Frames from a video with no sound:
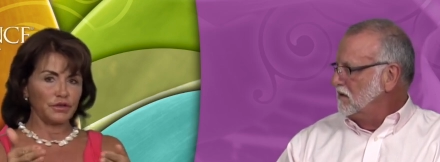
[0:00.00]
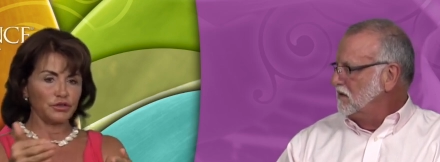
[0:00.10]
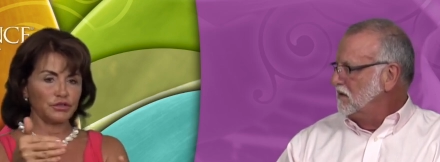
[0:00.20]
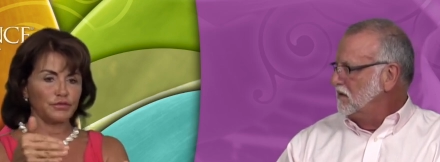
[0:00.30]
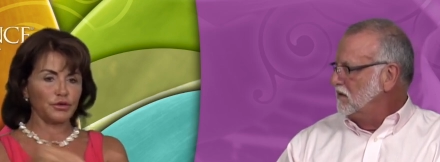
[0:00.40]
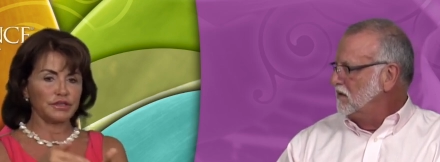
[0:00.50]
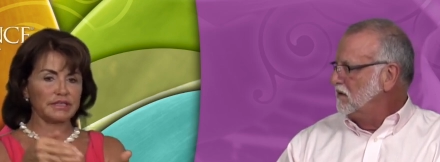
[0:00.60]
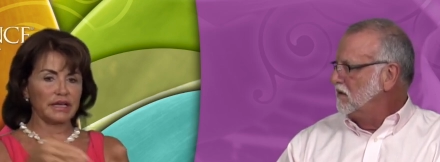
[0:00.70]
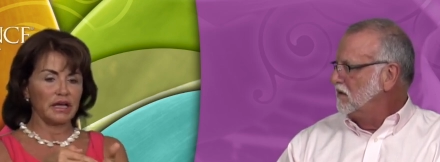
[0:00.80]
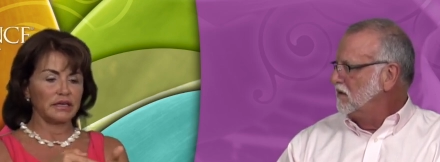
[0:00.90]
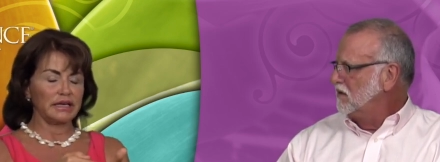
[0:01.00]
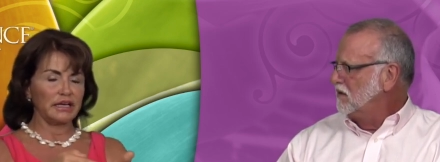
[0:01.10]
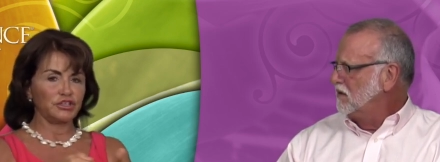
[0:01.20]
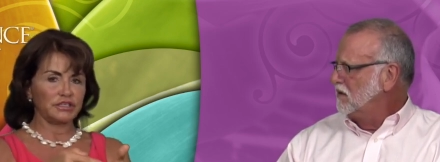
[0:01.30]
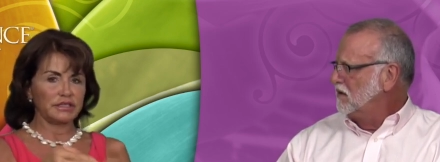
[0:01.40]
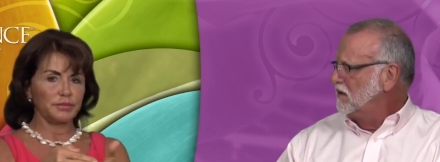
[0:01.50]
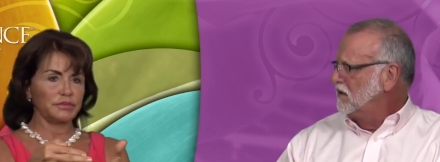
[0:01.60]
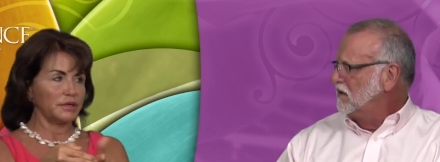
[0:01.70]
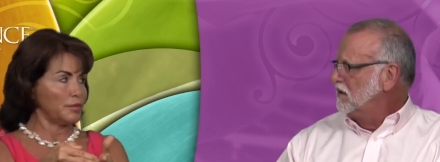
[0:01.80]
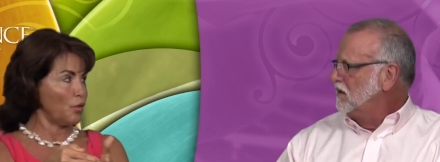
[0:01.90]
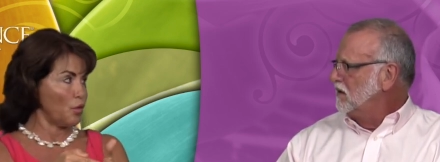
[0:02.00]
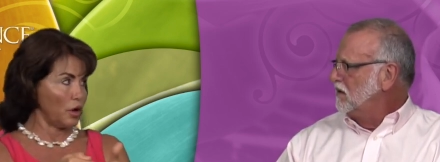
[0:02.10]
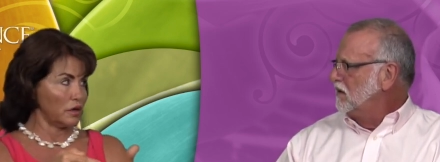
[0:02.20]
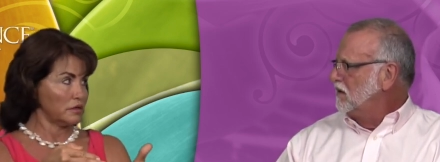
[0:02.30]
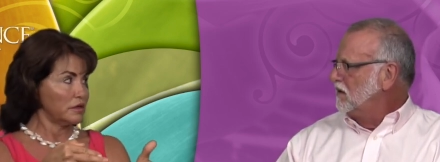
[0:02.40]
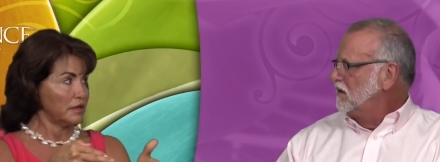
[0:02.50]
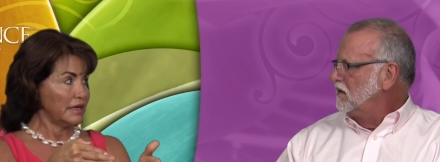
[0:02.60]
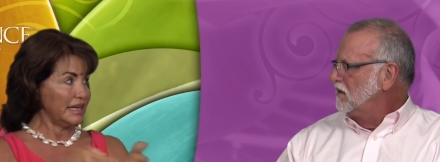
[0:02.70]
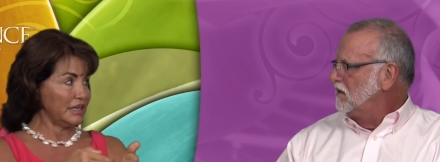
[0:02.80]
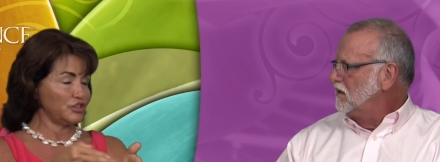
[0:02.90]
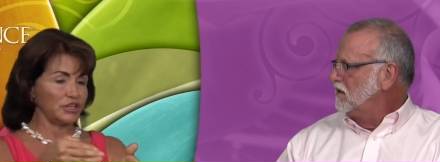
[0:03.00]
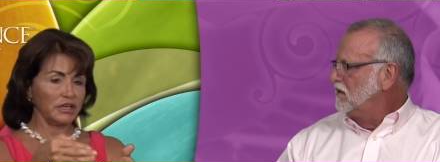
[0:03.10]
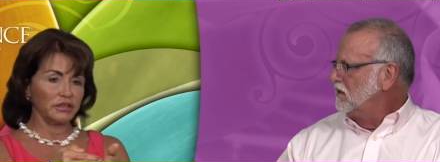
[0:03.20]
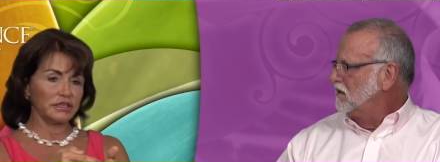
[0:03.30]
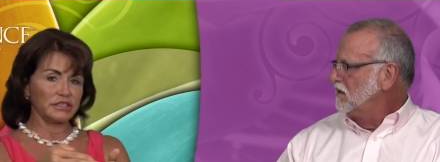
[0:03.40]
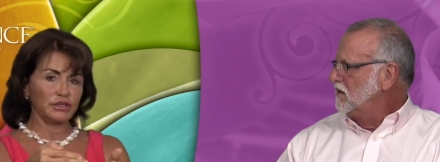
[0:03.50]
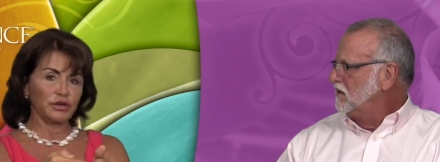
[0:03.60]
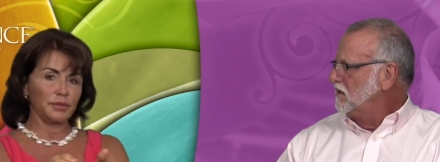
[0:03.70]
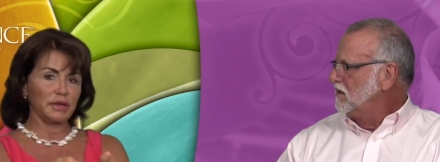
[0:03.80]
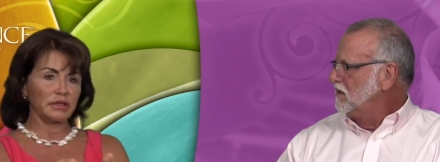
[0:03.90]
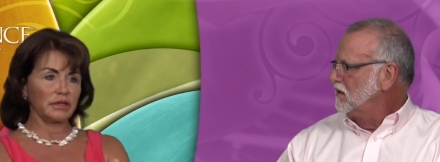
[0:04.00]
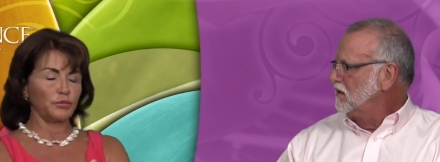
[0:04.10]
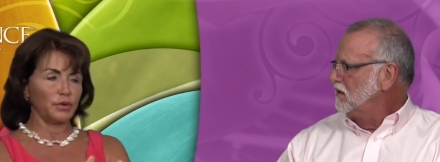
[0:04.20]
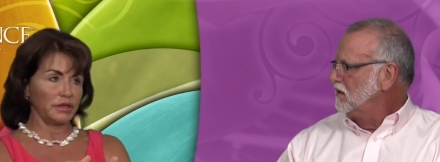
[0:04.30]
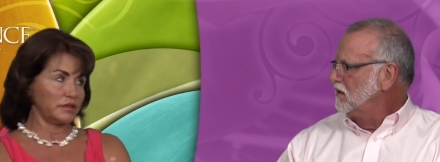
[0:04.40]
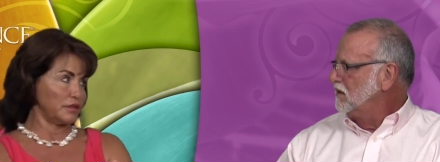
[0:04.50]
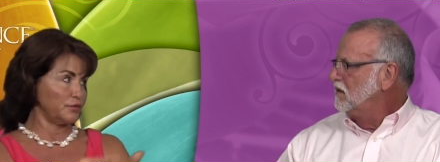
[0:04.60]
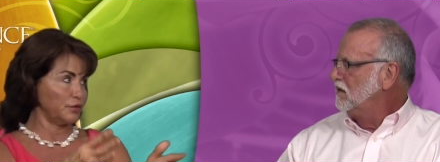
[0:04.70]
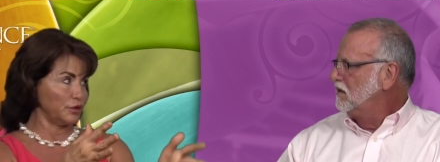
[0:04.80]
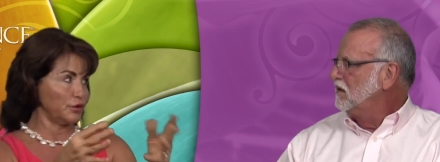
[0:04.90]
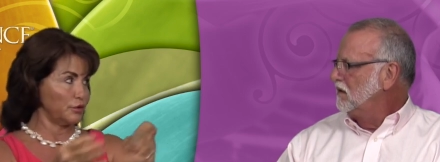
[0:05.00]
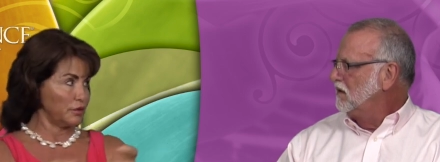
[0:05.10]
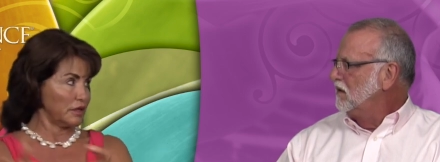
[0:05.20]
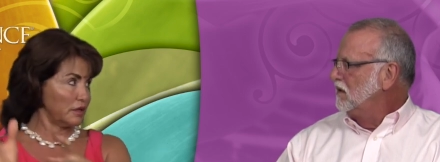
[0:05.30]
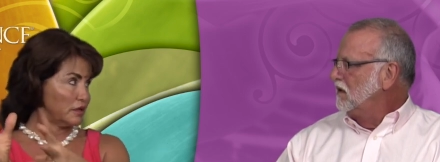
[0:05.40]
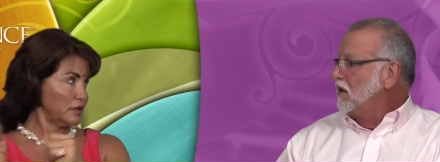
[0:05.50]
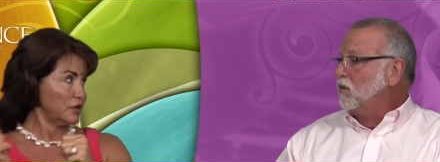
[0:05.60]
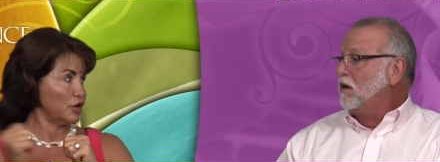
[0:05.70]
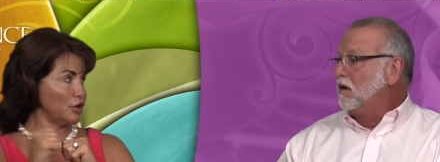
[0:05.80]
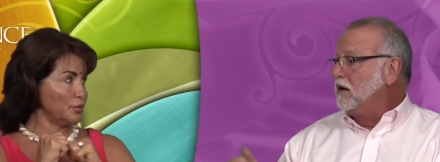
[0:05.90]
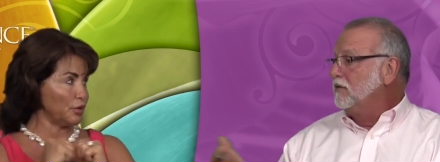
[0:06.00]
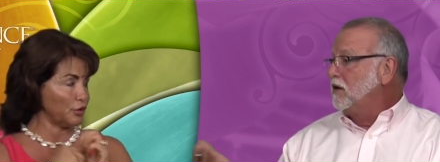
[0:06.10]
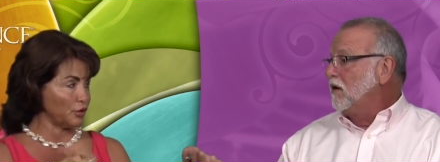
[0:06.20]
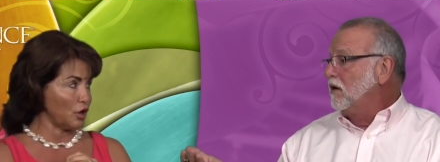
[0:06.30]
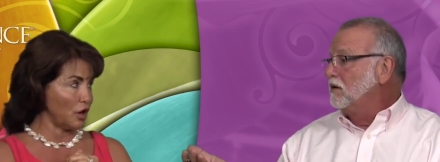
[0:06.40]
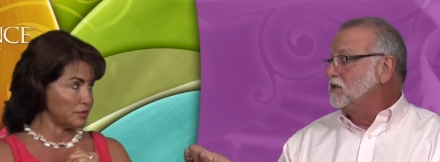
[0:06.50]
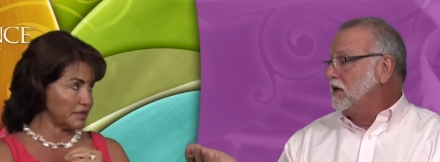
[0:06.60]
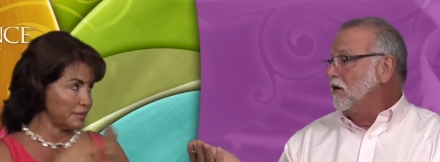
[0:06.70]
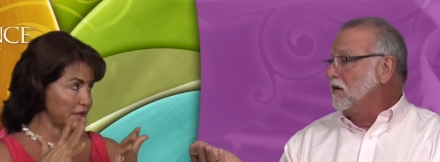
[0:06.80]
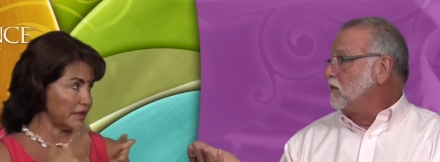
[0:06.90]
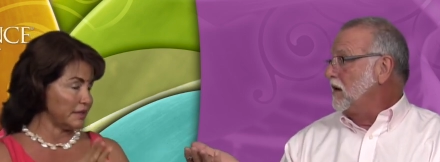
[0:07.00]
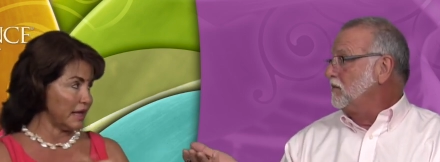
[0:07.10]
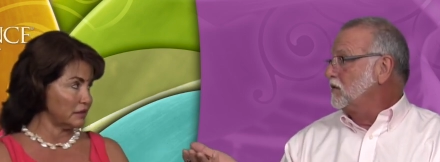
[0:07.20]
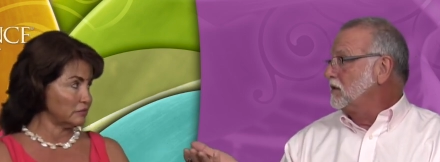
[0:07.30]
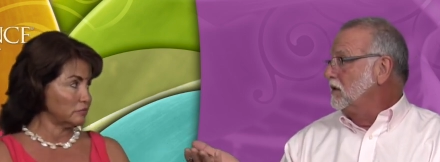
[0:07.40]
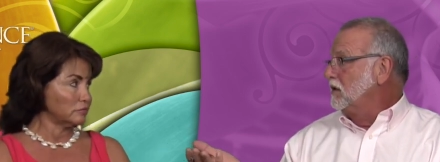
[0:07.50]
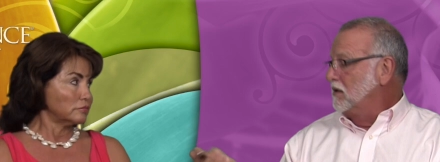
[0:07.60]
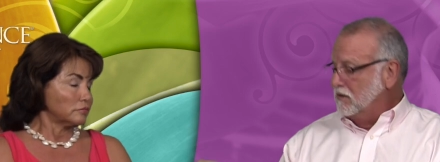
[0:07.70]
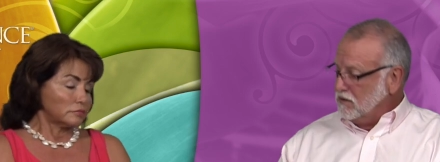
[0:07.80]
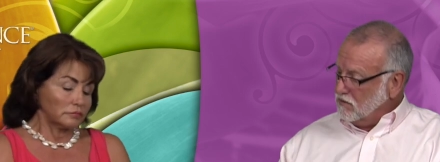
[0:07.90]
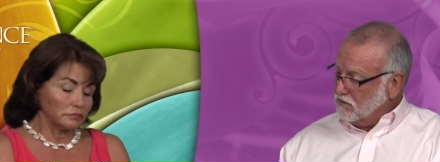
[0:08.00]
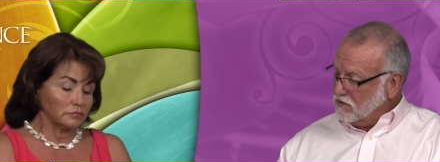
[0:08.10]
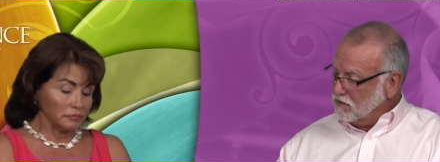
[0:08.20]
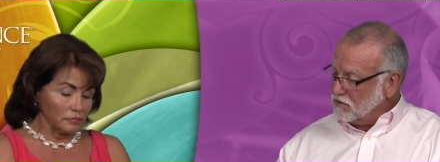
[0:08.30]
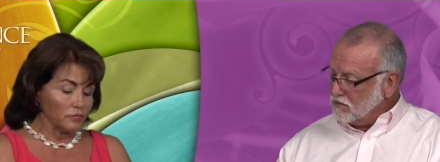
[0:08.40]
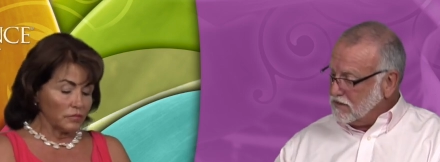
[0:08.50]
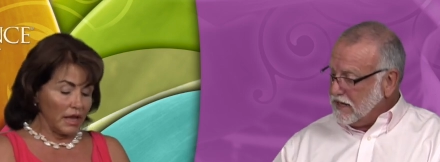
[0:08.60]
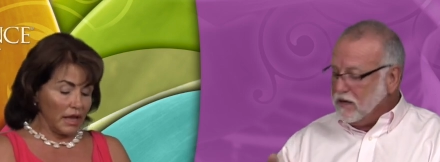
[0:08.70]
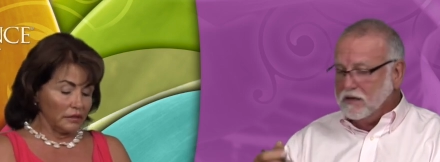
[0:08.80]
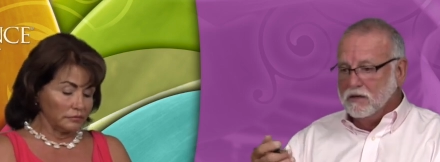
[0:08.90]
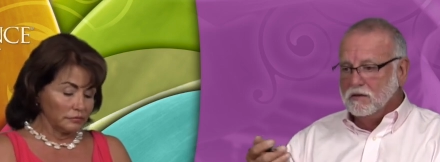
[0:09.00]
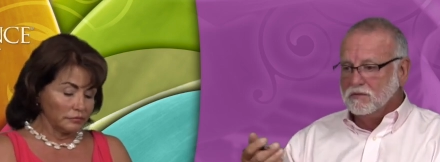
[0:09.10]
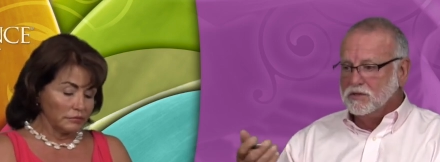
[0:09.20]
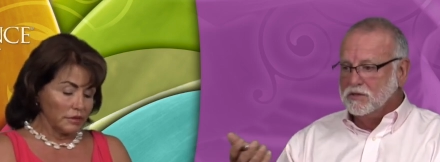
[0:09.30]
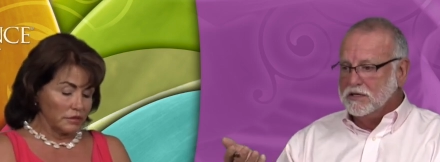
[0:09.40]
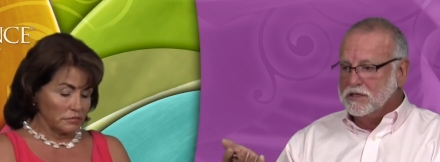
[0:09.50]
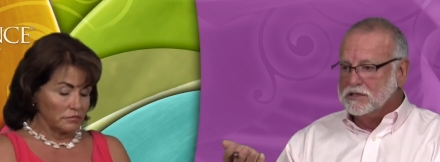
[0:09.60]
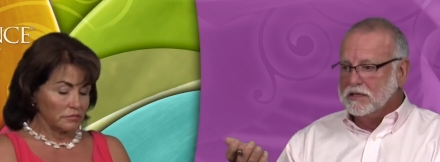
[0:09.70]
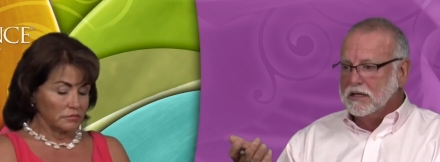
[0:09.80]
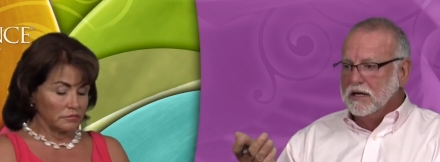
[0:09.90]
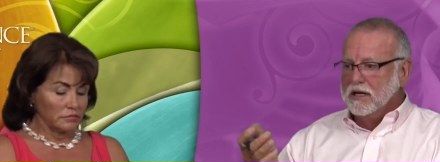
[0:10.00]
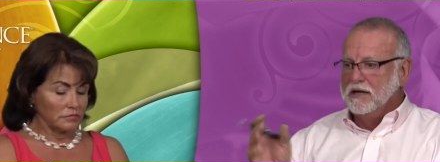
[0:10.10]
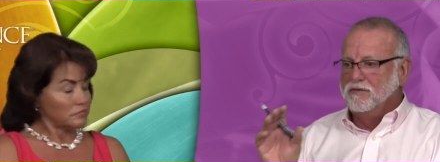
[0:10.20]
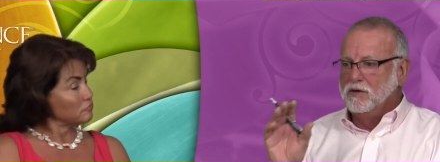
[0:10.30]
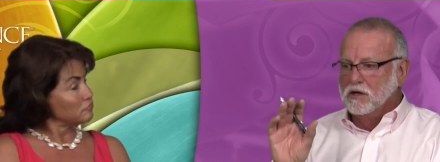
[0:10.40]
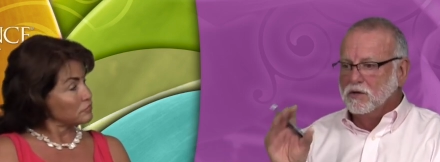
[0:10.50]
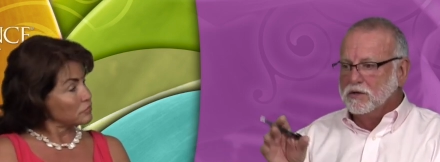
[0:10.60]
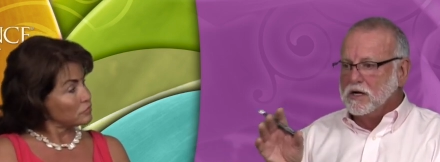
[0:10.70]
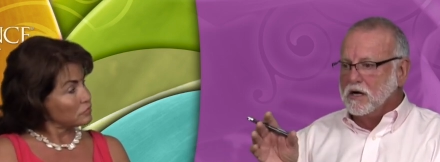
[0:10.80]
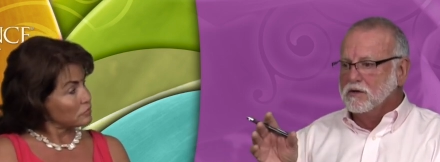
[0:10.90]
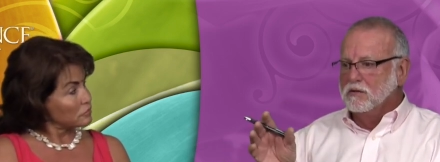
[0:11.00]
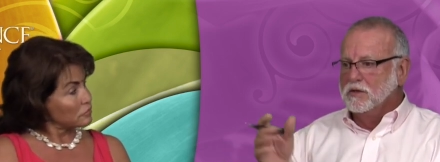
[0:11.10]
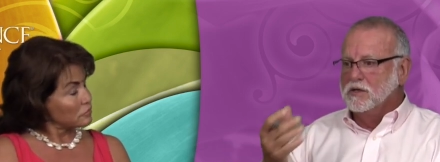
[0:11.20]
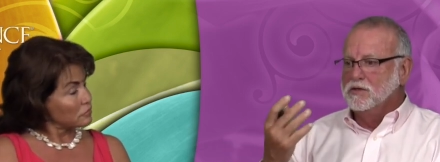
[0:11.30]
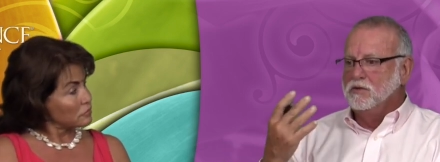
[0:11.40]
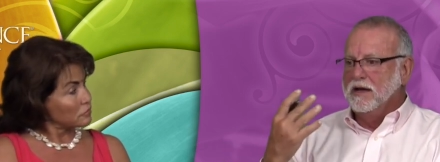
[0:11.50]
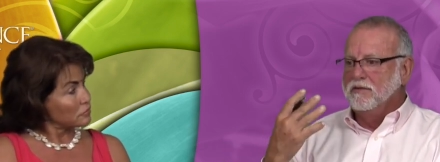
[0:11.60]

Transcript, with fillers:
Speaker 1: if they're just focusing on each symptom or each illness that you come in with, the flu,
Speaker 2: you broke your arm, something like that. Your data there suggests that if you go to a doctor because you